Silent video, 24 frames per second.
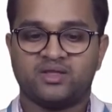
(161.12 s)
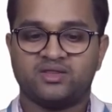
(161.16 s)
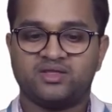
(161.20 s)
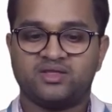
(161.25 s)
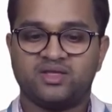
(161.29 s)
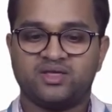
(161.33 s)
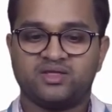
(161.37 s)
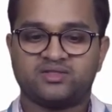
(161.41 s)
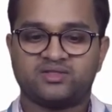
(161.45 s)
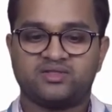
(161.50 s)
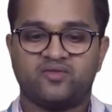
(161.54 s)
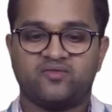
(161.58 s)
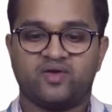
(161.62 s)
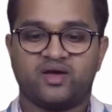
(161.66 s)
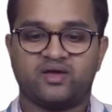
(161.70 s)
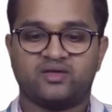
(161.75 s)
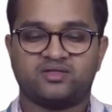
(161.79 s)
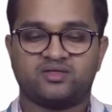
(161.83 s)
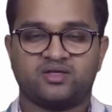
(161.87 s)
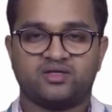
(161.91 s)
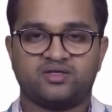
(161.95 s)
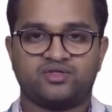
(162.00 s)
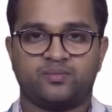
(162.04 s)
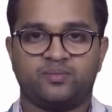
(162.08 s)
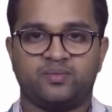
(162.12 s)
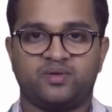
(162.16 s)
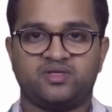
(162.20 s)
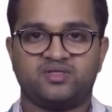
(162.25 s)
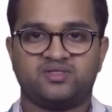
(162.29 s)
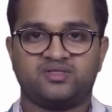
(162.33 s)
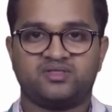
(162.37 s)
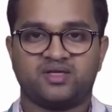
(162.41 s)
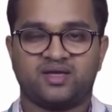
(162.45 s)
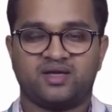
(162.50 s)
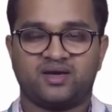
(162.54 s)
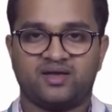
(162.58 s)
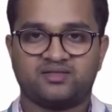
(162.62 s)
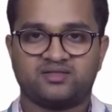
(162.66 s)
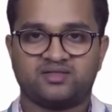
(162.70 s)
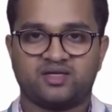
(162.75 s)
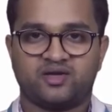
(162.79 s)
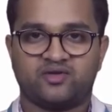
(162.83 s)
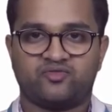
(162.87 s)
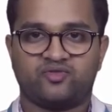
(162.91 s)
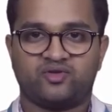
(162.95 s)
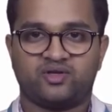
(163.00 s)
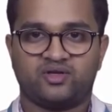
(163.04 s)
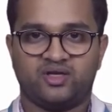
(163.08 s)
These devices should be
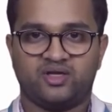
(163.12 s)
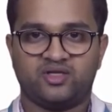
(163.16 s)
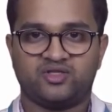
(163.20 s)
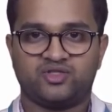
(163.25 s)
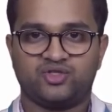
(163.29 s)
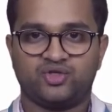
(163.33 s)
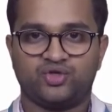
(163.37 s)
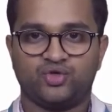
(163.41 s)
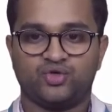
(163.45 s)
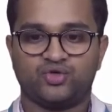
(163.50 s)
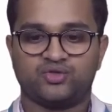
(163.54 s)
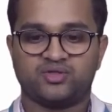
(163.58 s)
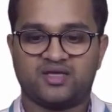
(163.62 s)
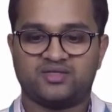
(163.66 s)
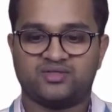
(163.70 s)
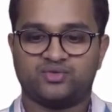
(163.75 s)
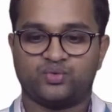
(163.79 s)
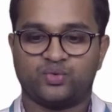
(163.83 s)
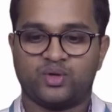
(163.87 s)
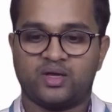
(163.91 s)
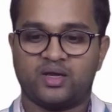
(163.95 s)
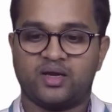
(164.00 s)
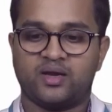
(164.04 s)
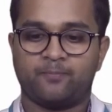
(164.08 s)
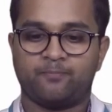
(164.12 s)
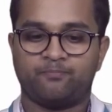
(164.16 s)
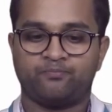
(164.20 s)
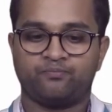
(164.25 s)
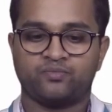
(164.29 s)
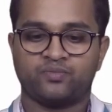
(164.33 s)
sterilized after each use as well.